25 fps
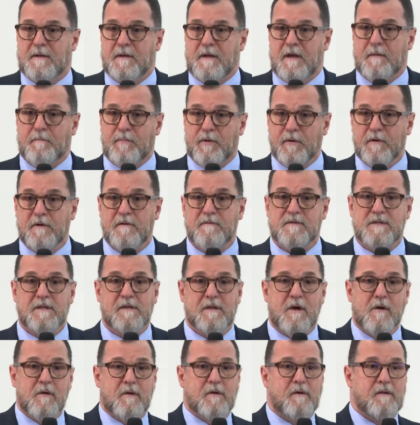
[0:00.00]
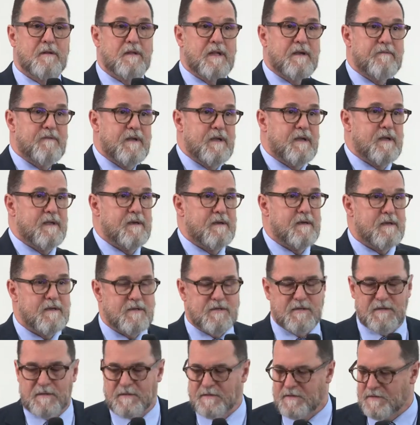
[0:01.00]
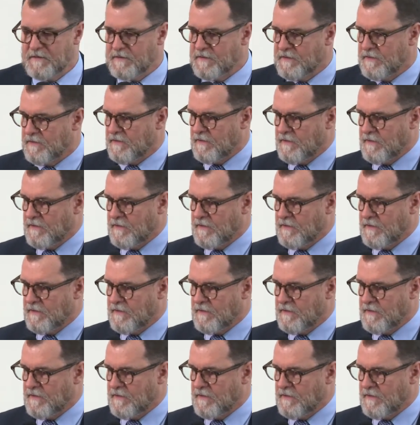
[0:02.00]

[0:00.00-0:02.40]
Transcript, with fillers: improves local living conditions.